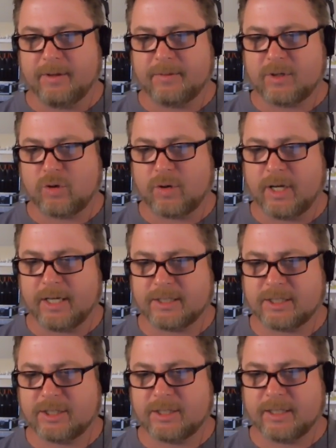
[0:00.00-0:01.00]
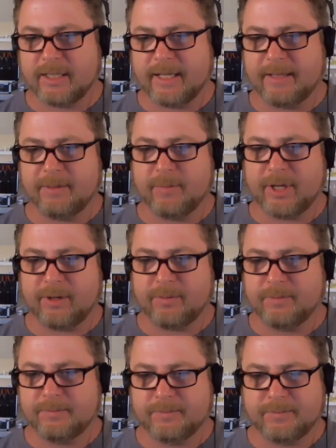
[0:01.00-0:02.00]
crust in the butter
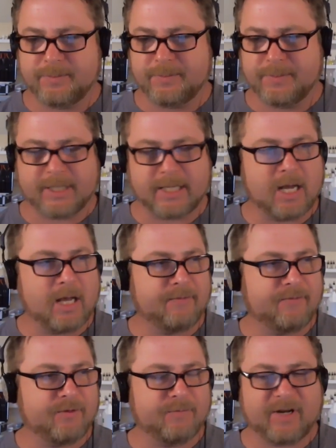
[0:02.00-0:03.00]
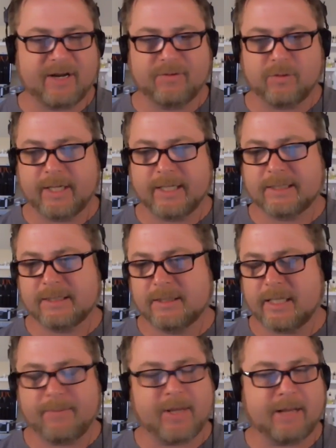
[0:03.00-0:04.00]
pecan from Flavor West.
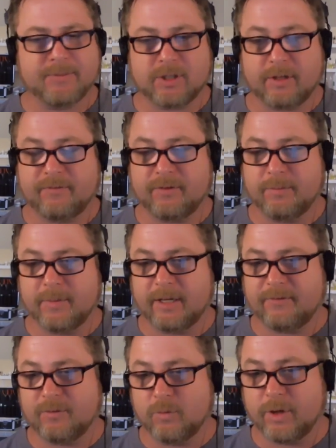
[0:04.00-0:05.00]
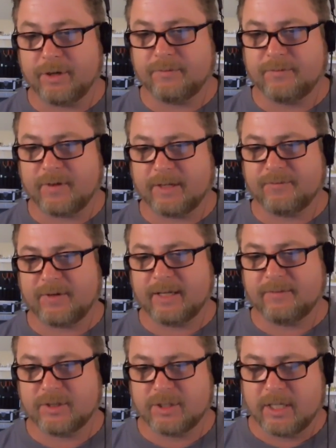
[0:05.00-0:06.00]
I'm sorry, from Wonder
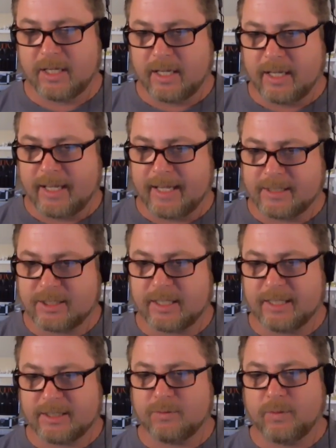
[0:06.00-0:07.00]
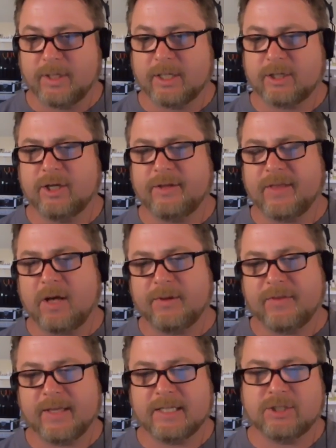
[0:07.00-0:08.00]
flavors. It's a really good. The
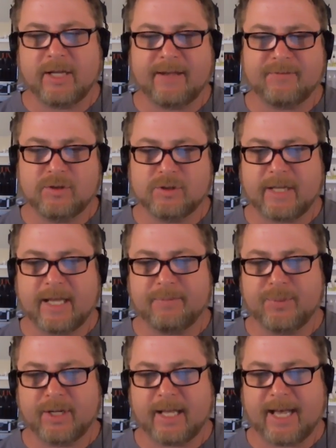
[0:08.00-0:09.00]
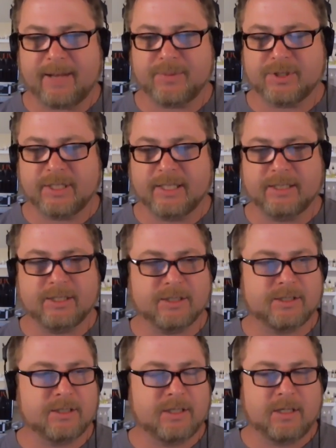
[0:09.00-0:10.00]
only thing is you have to use at pretty high
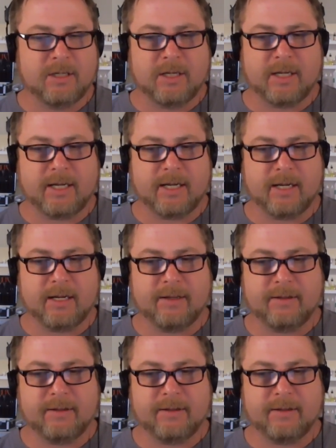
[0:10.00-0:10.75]
percentages to